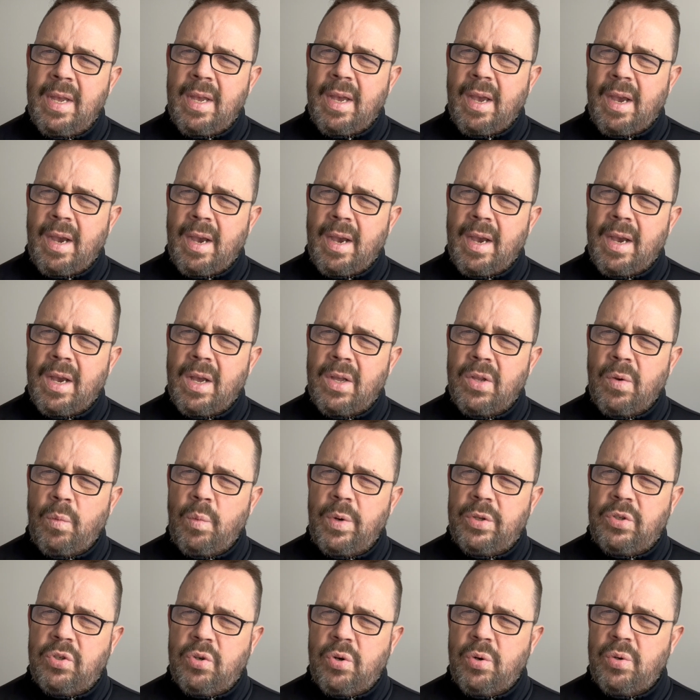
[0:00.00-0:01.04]
uh,
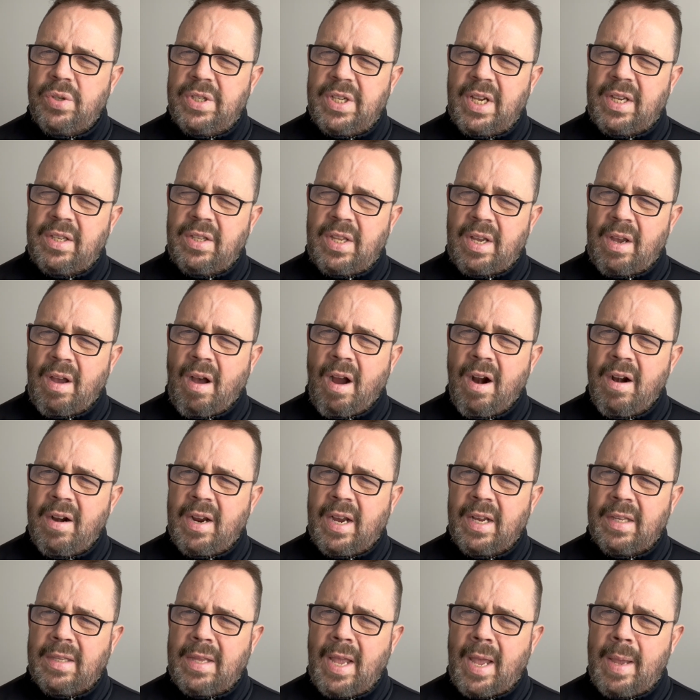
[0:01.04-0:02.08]
with choosing the
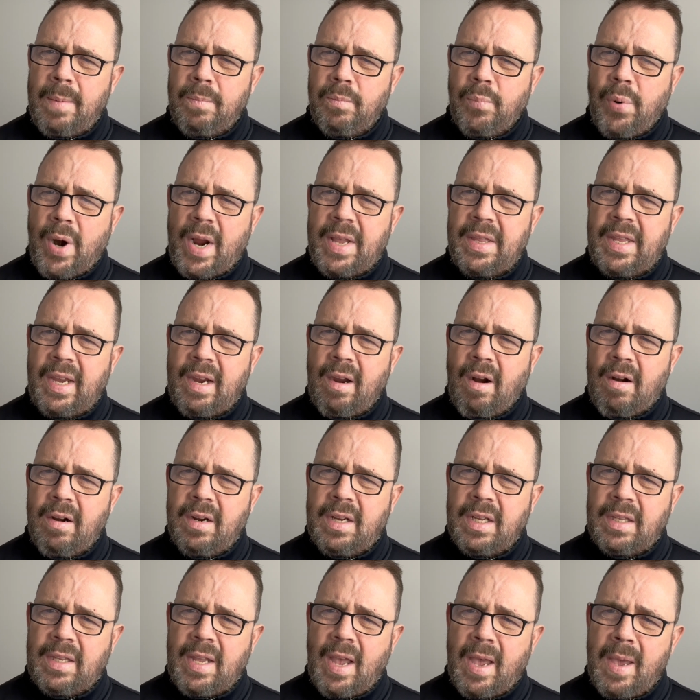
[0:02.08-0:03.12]
archetype, branding
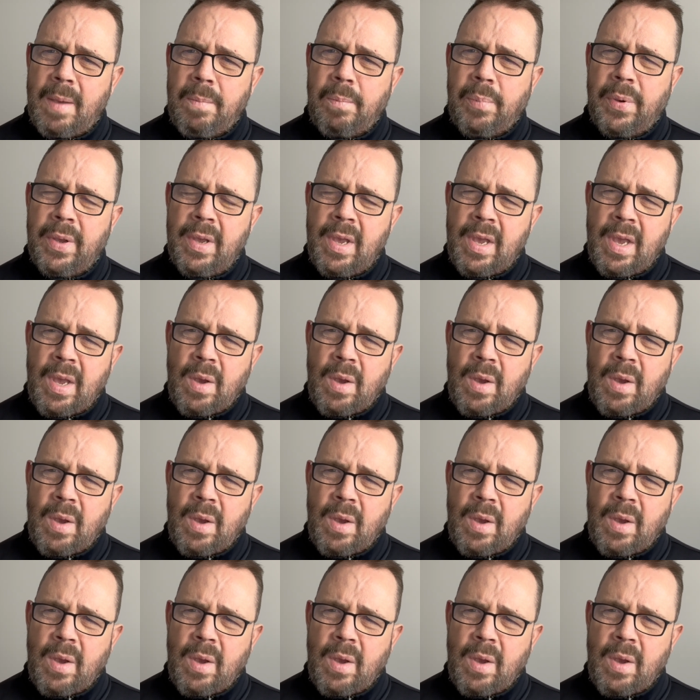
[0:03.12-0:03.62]
archetype.